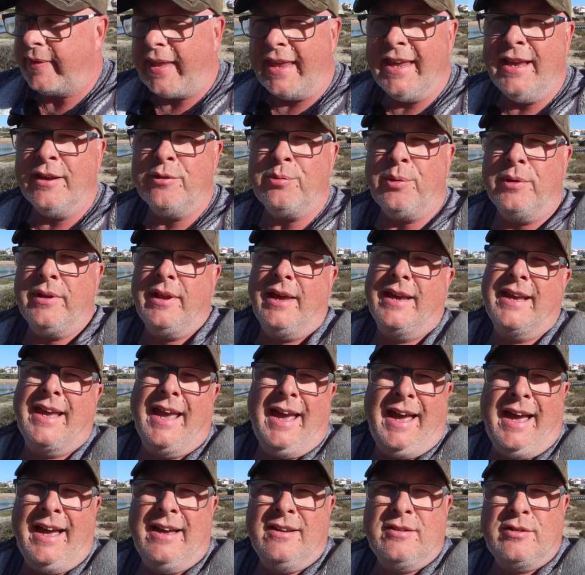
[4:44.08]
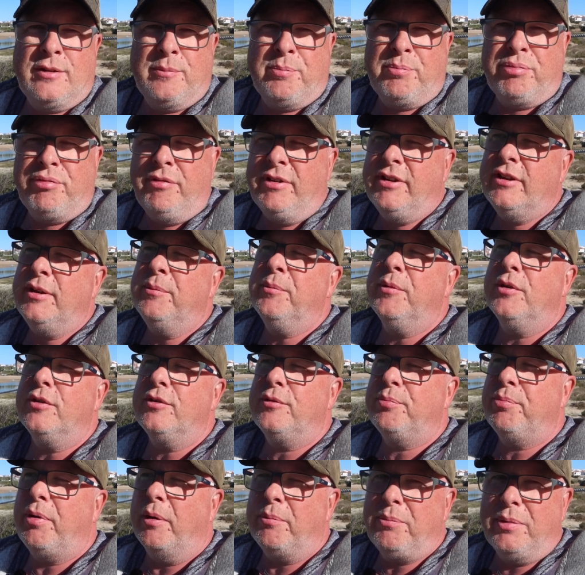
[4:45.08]
Here's one that I get asked pretty
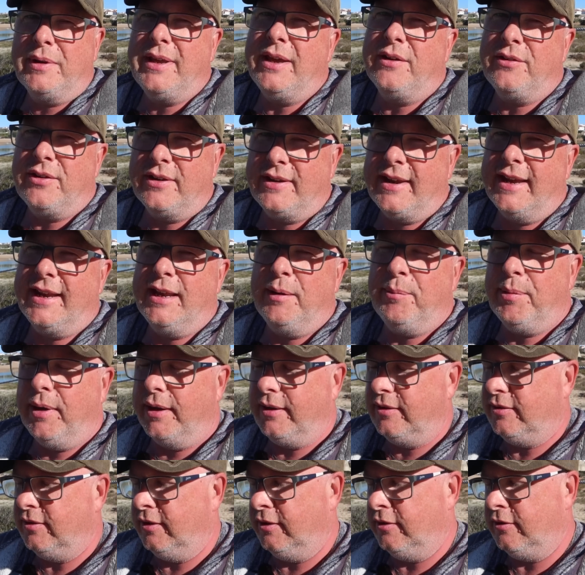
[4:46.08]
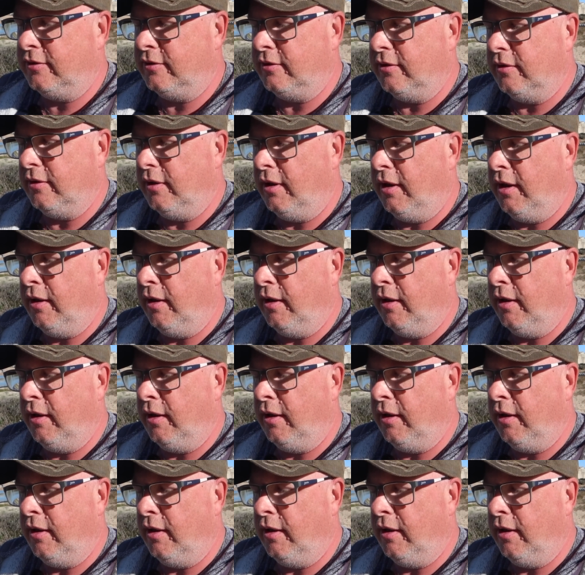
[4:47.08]
much probably on a daily basis.